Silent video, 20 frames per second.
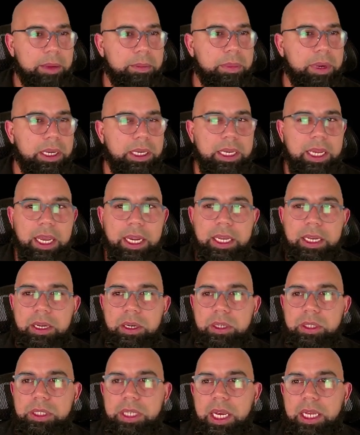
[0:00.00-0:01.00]
but I can
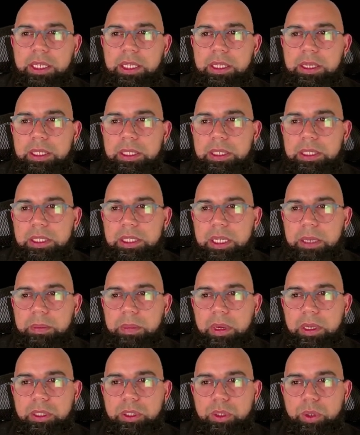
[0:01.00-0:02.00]
understand that this is a
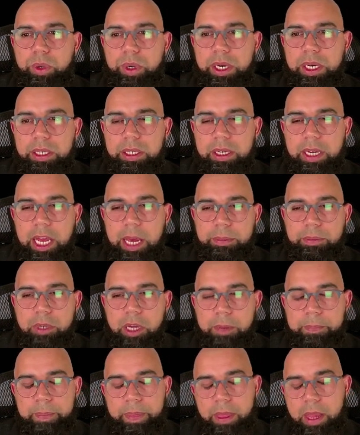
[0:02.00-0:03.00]
budget-oriented
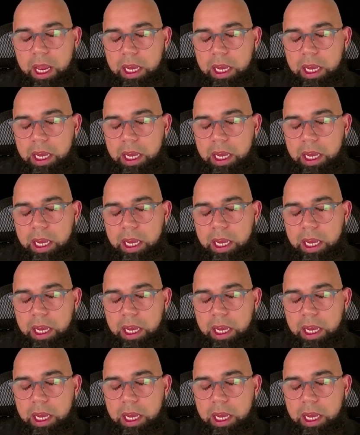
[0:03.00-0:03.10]
laptop.